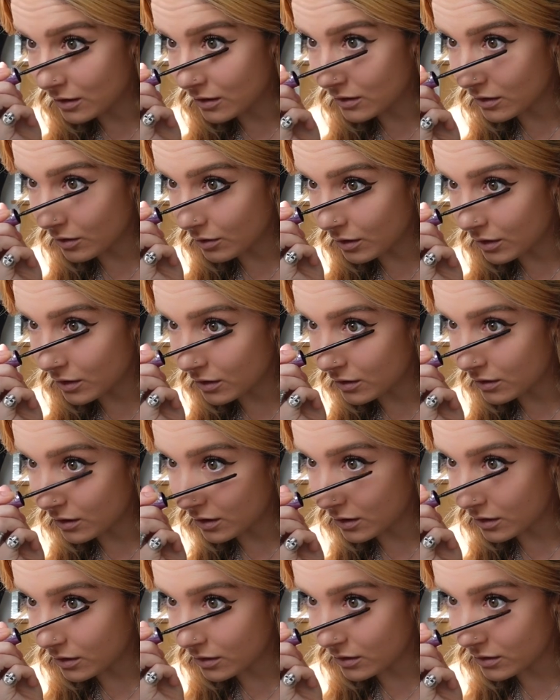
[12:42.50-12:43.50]
So it
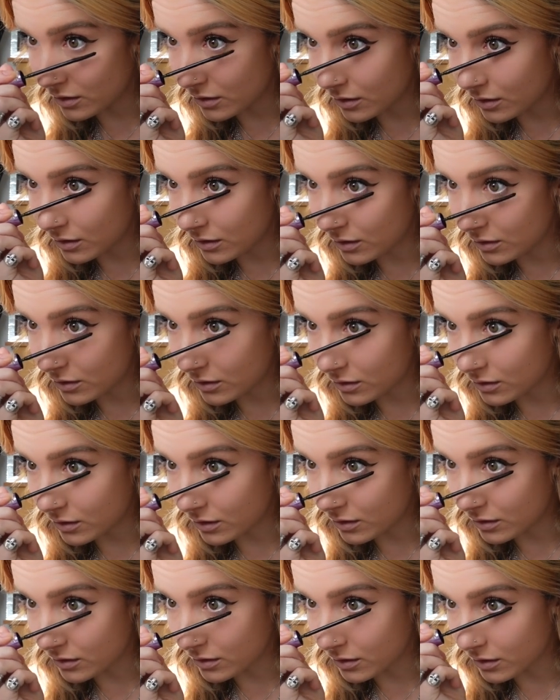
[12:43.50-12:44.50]
does, it just
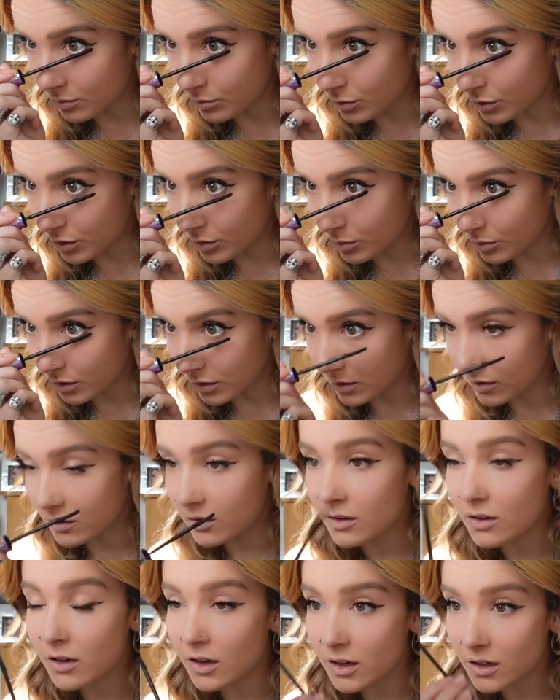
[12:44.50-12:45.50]
does the bottom ones
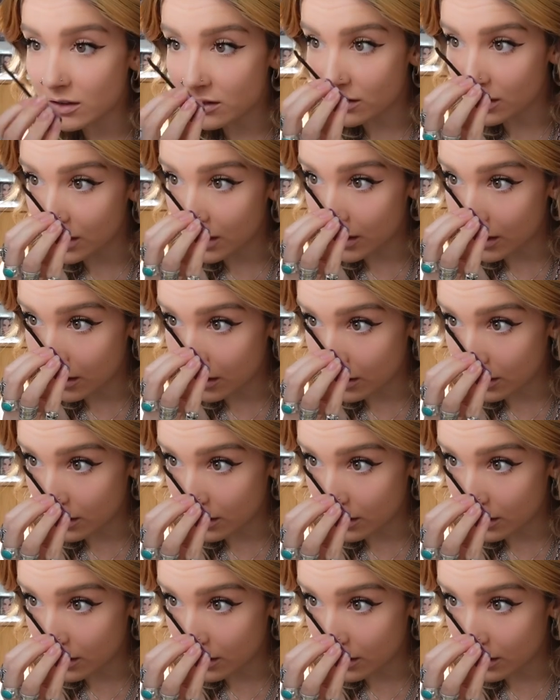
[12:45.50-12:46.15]
nicely.